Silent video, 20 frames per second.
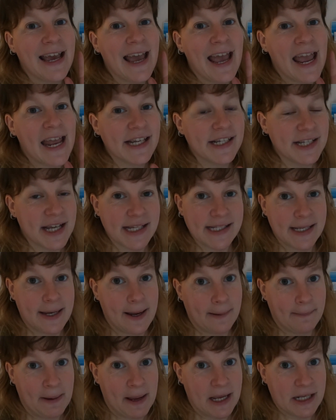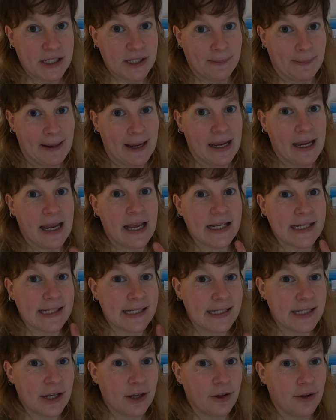It doesn't appear to be. It's
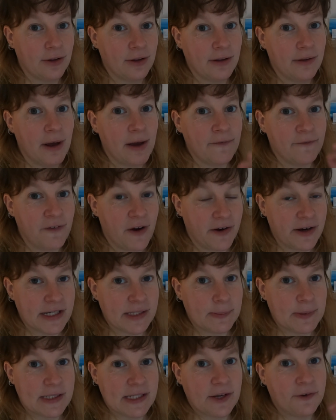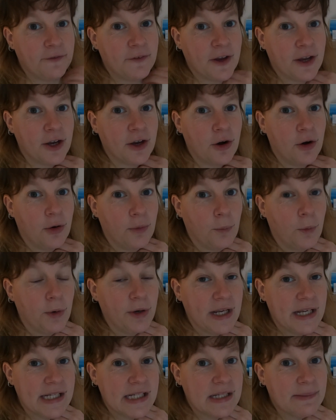still very specific on what
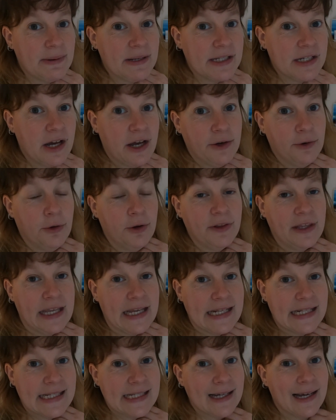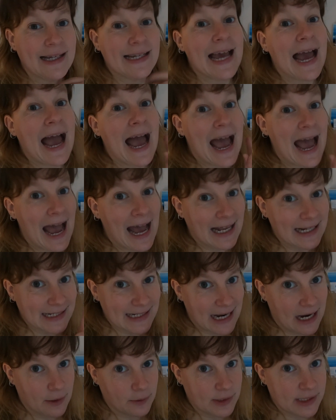needs to be done on the inside
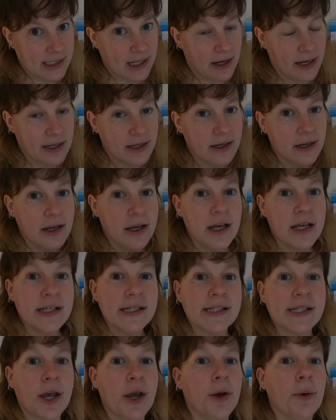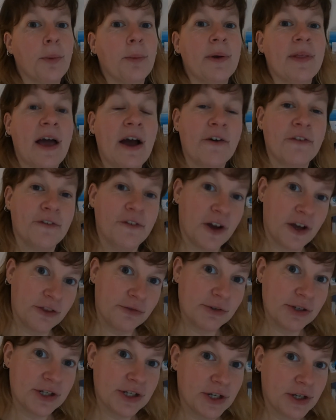and outside. So without
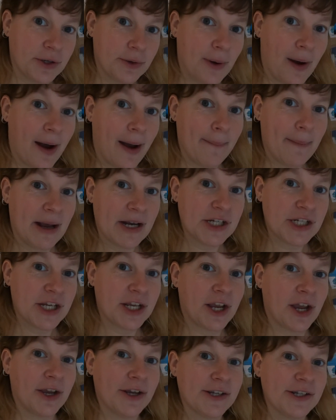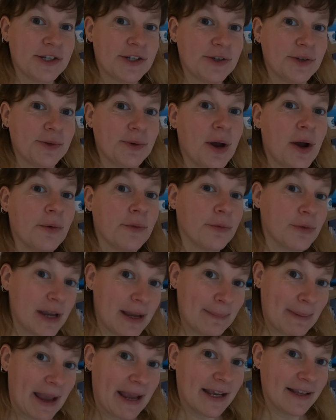further ado, I'm actually going to
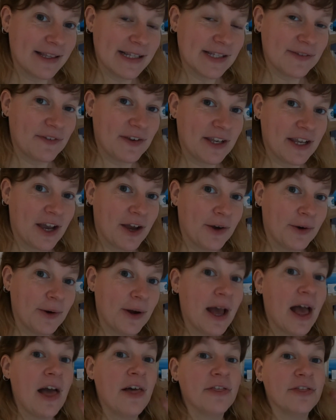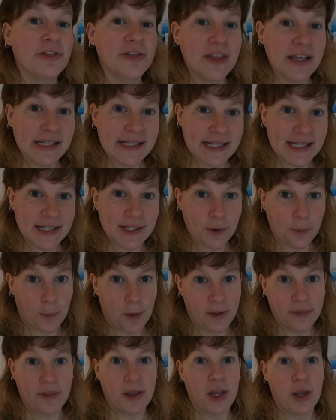remake this video. This is the
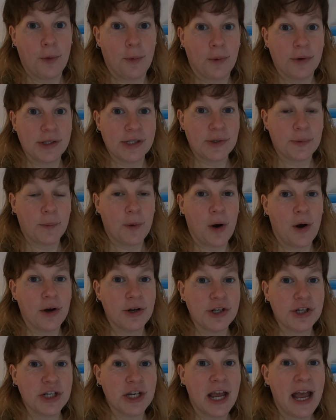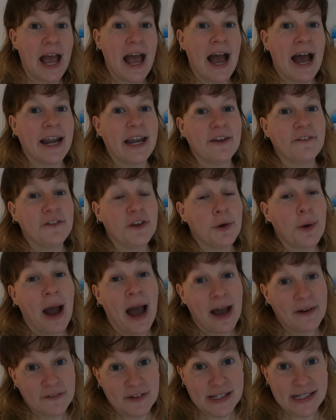one that you want to watch. And if you
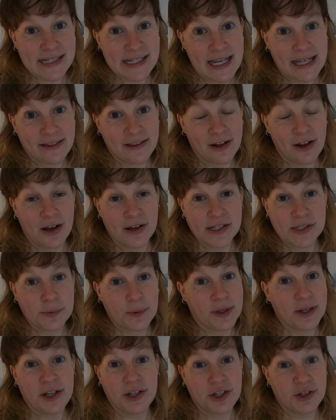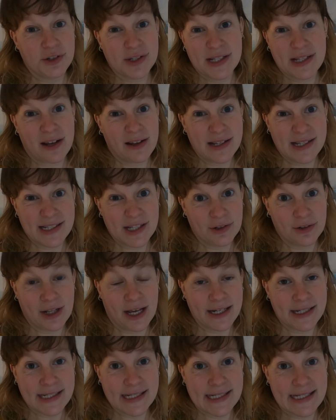haven't seen the last one and you'd still
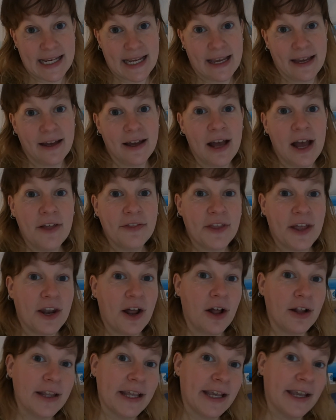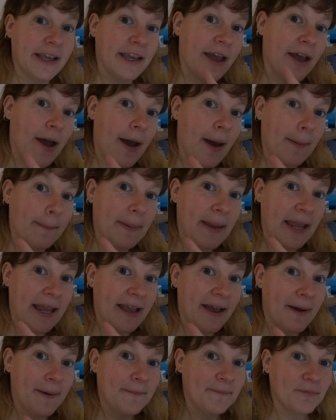like to see it, then I'll link it up
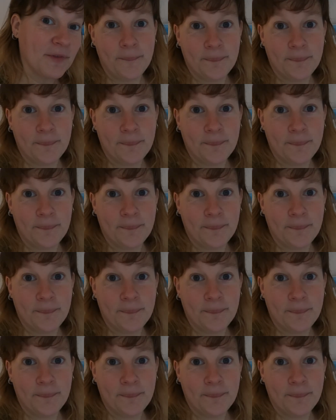here.